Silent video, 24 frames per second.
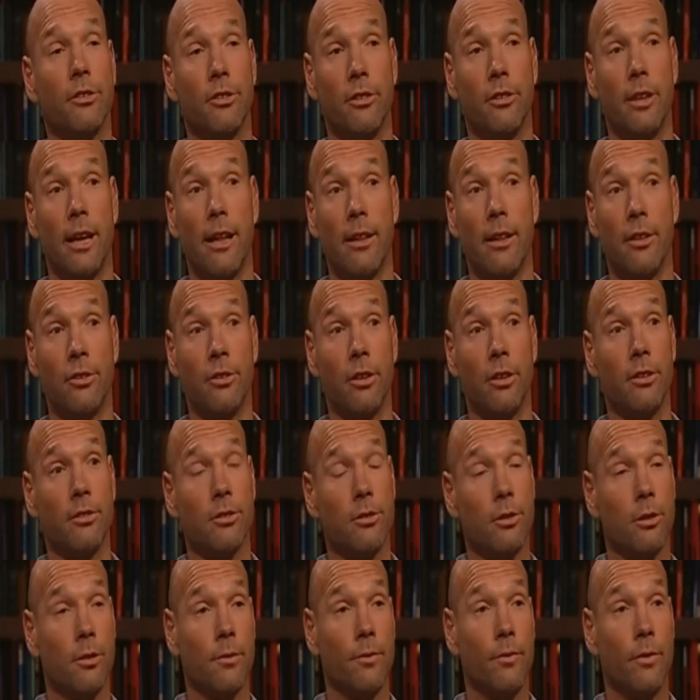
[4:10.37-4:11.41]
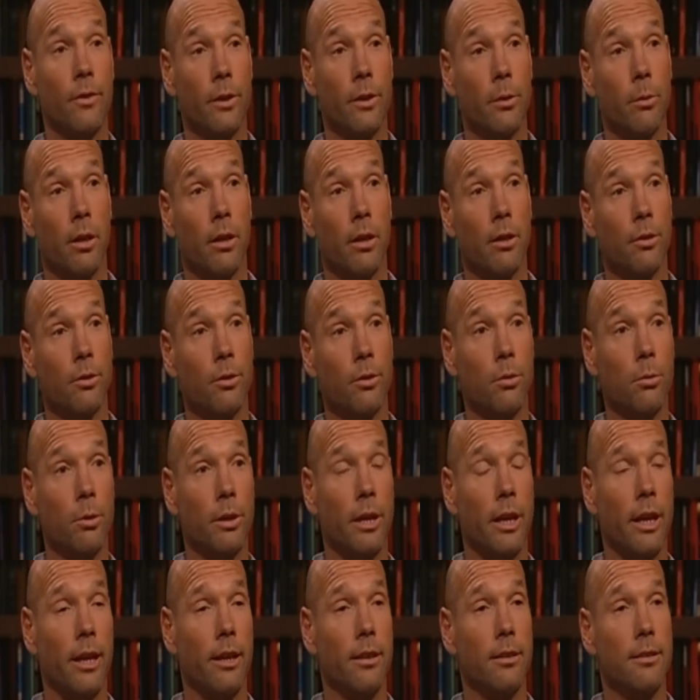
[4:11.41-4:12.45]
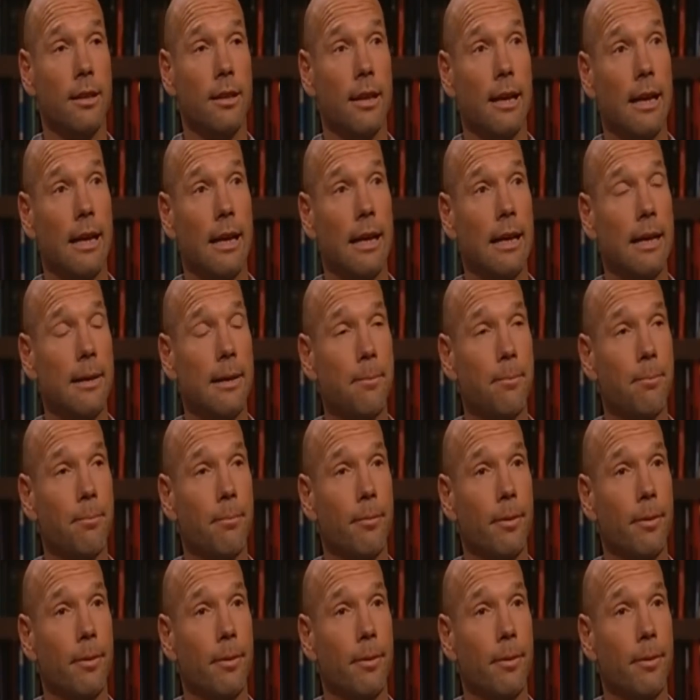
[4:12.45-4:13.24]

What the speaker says: start the season off very well at all. We had, I